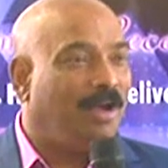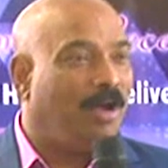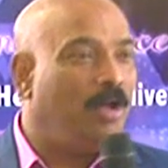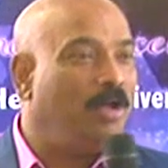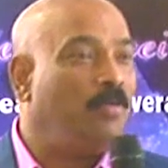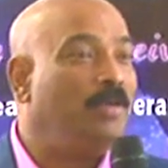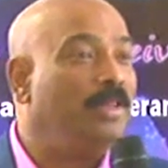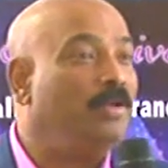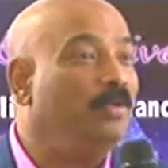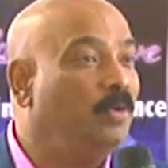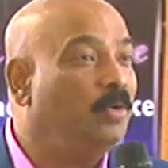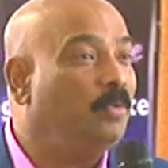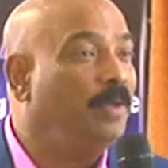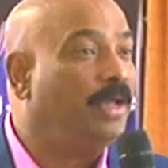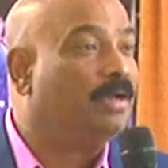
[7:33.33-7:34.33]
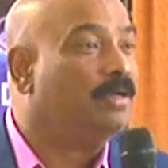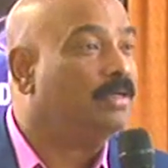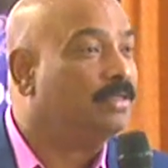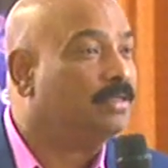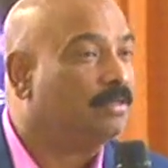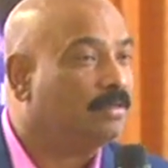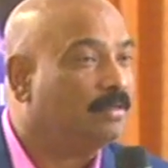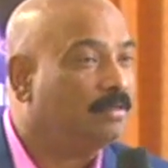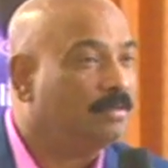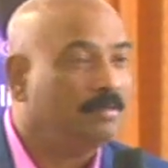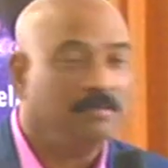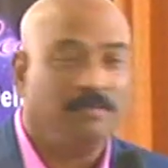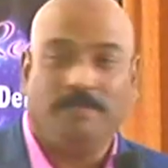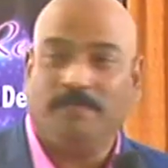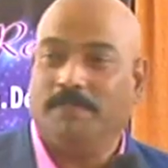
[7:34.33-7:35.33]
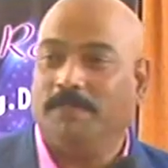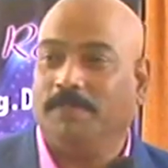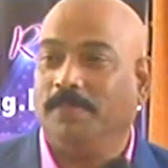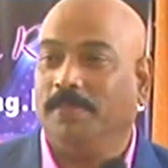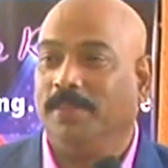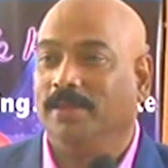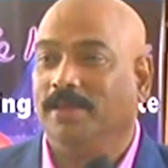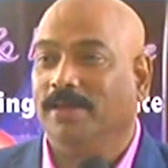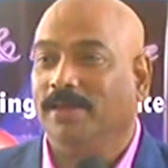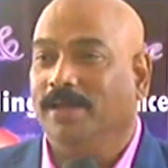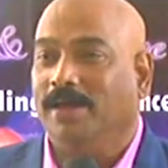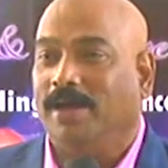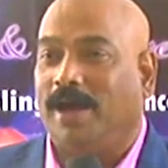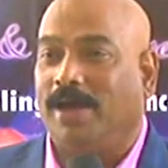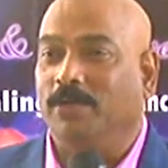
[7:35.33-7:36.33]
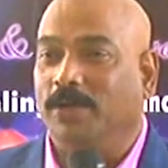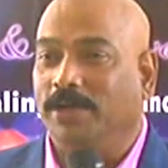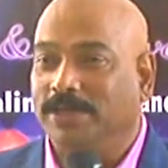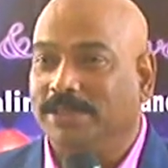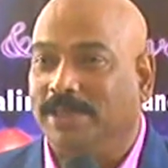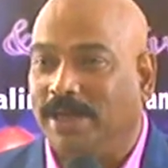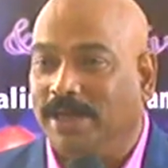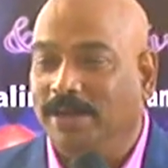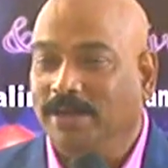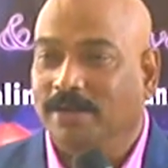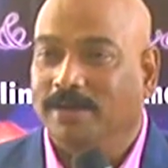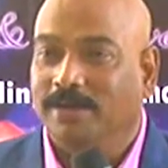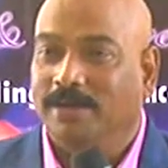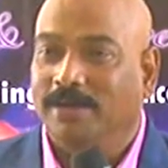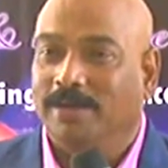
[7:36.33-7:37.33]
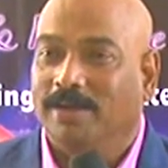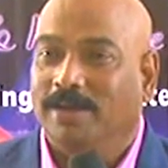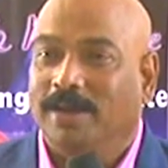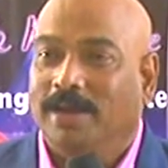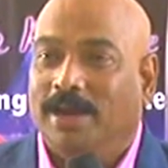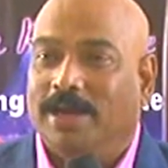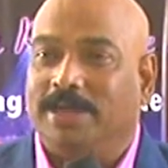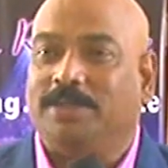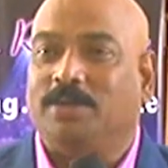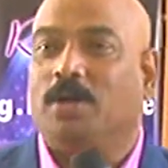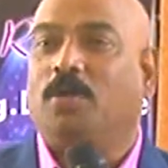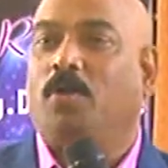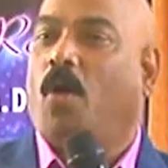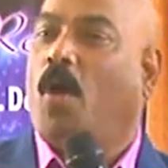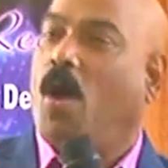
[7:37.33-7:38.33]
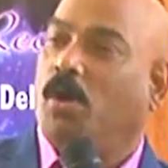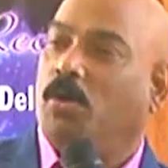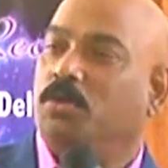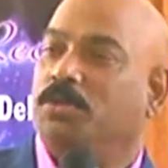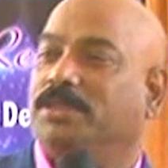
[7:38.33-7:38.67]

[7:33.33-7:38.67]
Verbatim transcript: or whether you want to be cursed. Are you understanding? It's not God who's